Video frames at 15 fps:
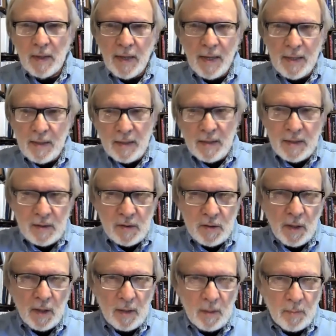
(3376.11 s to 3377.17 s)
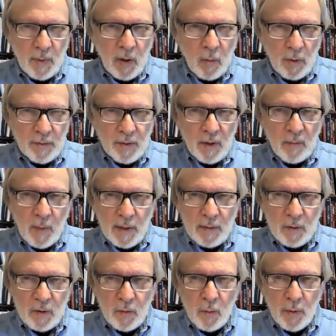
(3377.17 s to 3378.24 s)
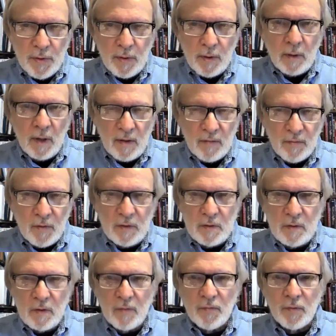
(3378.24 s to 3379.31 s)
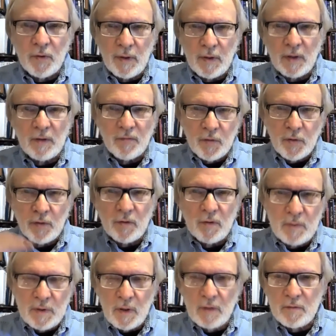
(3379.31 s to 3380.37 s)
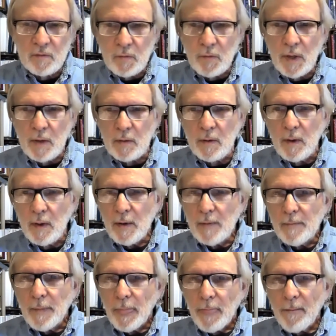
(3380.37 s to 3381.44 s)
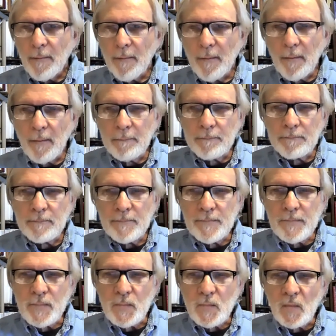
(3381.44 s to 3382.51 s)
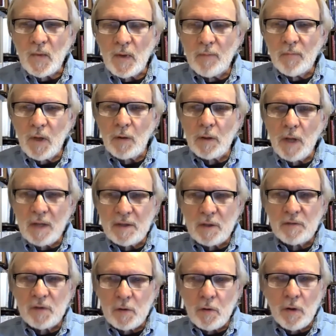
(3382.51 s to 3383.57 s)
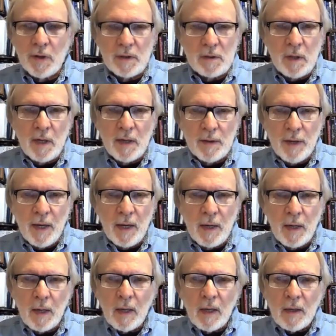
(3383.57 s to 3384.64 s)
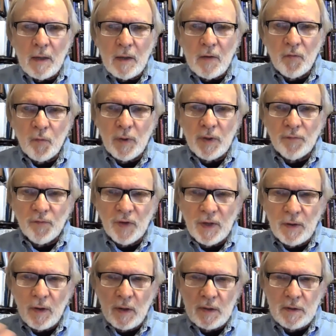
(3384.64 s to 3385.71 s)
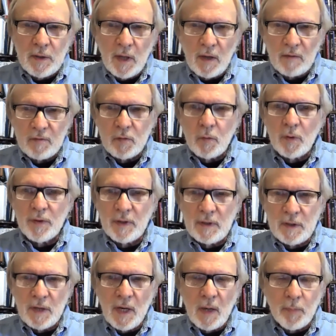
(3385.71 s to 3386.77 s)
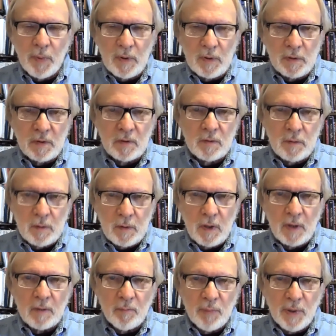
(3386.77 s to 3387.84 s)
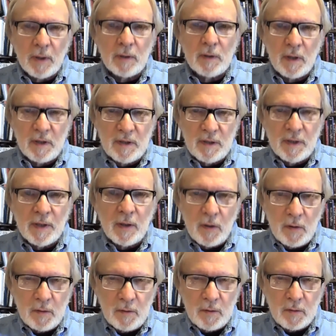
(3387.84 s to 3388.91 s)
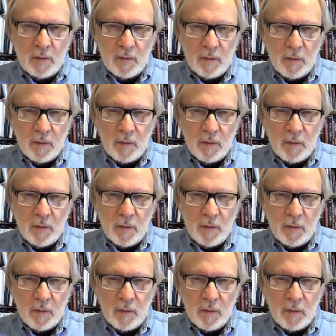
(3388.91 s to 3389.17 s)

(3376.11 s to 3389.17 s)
had an insight about what they might do with their life that's different, and they've turned themselves around. Um, there are lots of stories like that. If we feed ourselves with examples that build our skills